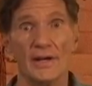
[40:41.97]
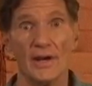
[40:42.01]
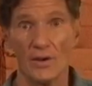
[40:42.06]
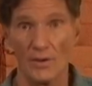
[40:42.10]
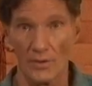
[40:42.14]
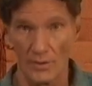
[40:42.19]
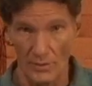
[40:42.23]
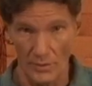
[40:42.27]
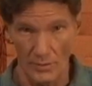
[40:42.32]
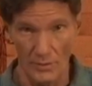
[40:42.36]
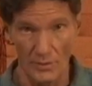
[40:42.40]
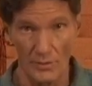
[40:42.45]

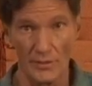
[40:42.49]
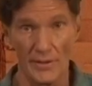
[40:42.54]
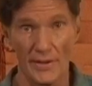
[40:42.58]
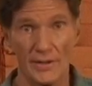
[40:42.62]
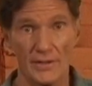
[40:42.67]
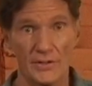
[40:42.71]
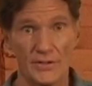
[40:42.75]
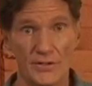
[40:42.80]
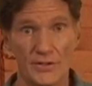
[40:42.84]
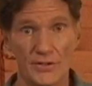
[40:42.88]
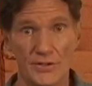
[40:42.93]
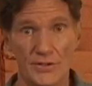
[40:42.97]
Oh,
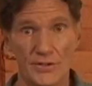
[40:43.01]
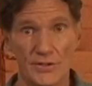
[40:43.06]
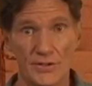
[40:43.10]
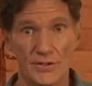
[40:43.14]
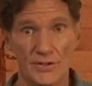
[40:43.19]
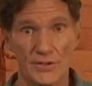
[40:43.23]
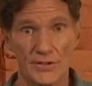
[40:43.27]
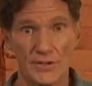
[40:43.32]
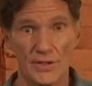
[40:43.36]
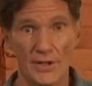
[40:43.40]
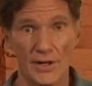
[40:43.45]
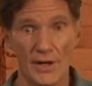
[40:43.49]

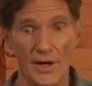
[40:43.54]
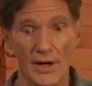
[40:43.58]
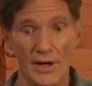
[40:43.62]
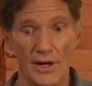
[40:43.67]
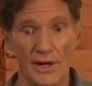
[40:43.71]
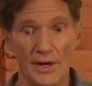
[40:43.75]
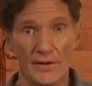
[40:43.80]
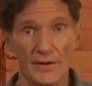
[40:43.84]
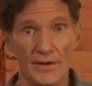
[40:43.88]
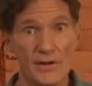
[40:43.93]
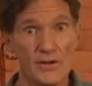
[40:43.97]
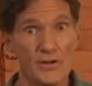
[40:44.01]

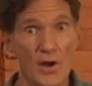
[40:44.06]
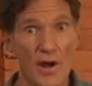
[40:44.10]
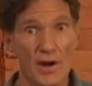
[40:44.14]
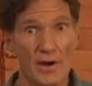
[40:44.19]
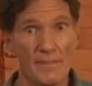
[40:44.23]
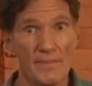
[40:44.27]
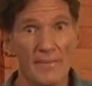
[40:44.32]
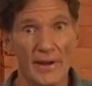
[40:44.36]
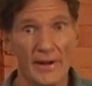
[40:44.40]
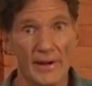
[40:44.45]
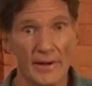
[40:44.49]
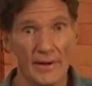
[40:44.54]
yes. These
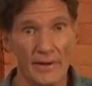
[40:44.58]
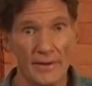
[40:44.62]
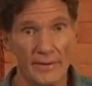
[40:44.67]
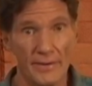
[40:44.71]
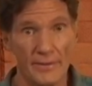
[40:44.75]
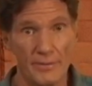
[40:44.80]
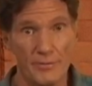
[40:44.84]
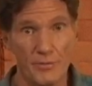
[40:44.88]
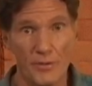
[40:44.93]
automated